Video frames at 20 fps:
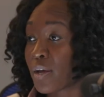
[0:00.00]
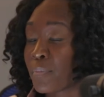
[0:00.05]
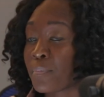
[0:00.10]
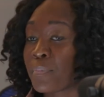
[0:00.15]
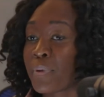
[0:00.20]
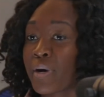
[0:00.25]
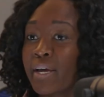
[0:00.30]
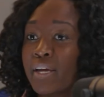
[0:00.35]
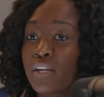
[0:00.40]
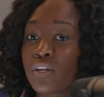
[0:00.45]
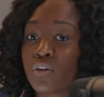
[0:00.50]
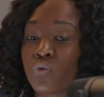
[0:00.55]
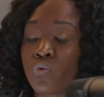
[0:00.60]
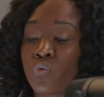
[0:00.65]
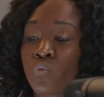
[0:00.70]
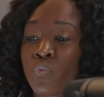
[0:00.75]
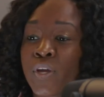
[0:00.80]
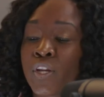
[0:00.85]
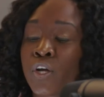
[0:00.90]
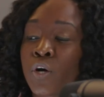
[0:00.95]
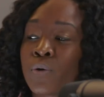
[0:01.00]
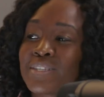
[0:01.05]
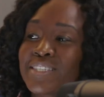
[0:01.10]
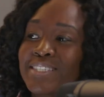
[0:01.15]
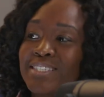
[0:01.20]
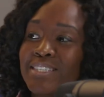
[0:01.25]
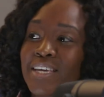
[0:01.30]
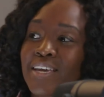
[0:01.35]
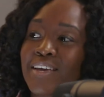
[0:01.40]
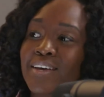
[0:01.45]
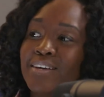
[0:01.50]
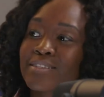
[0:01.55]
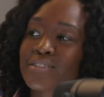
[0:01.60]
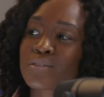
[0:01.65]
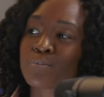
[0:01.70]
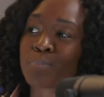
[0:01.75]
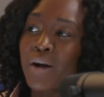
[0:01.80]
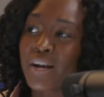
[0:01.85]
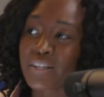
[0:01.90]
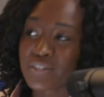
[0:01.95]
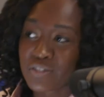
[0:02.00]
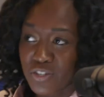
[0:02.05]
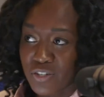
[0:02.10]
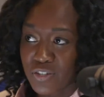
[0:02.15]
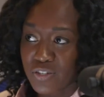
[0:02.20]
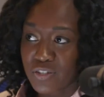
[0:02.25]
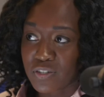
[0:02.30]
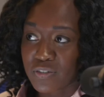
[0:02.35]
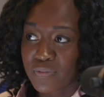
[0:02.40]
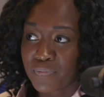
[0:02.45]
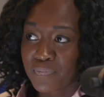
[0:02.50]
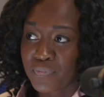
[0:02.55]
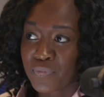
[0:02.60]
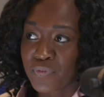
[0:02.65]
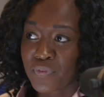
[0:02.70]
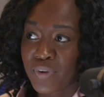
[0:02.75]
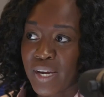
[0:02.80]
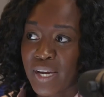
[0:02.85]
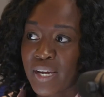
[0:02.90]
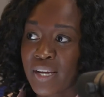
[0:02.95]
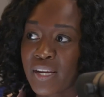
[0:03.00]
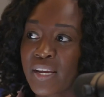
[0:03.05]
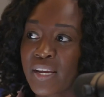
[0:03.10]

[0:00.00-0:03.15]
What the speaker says: but we don't seek sponsors, right?